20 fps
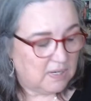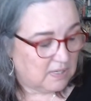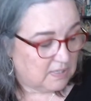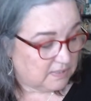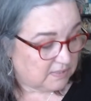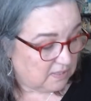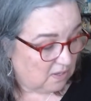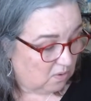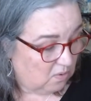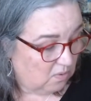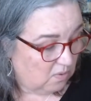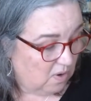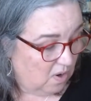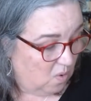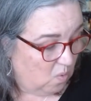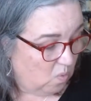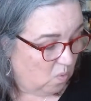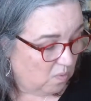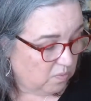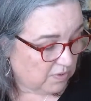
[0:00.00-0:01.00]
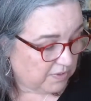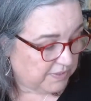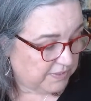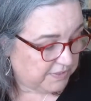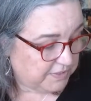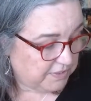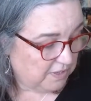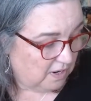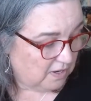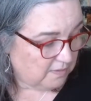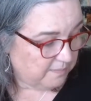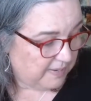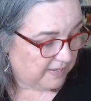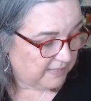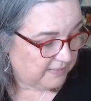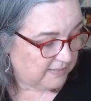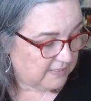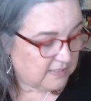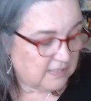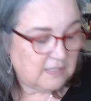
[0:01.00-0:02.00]
So, what we're going to talk about
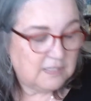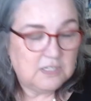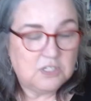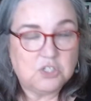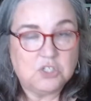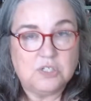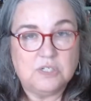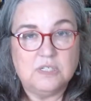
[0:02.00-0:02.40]
in this edition